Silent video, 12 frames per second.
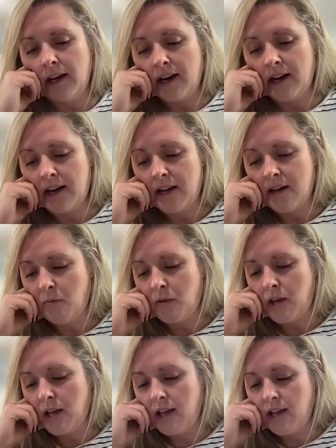
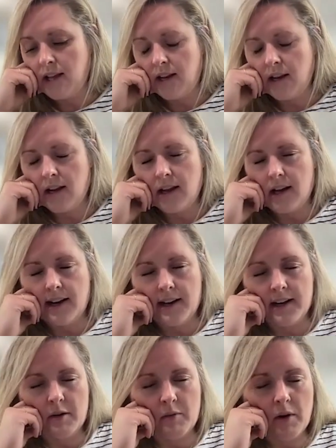in
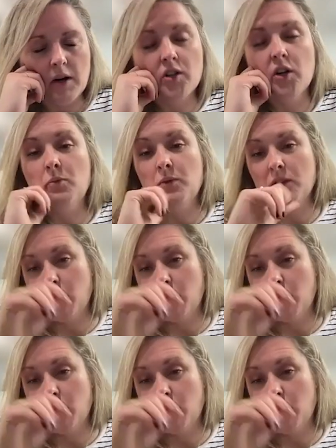October